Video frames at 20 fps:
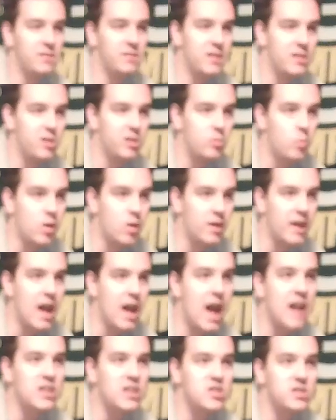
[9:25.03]
Lillard, where he
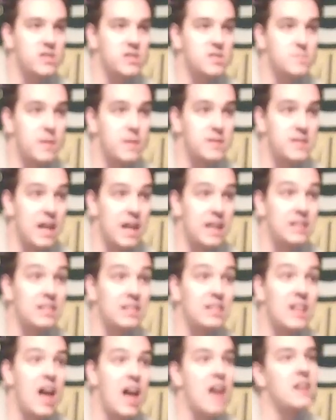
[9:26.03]
actually spent a
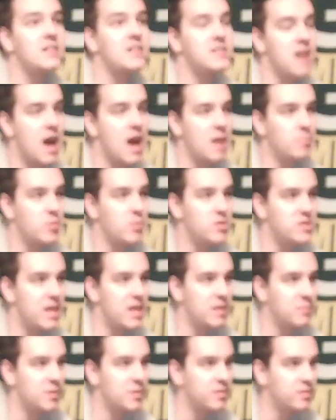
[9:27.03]
lot of time with
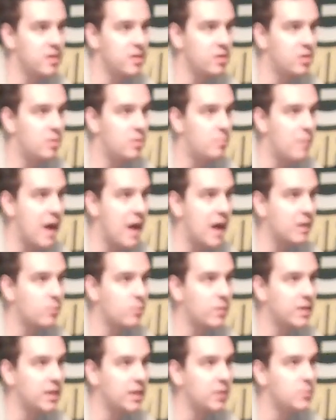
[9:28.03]
Damian Lillard back
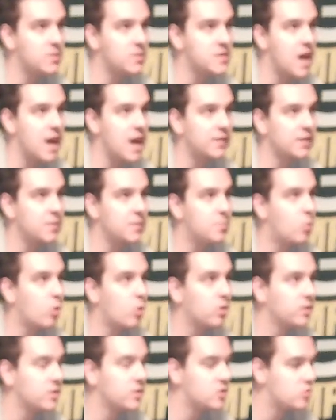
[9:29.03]
when he was on the
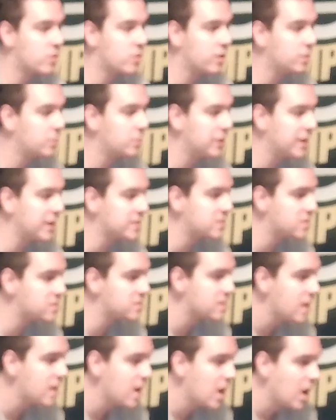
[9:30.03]
Portland Trail Blazers.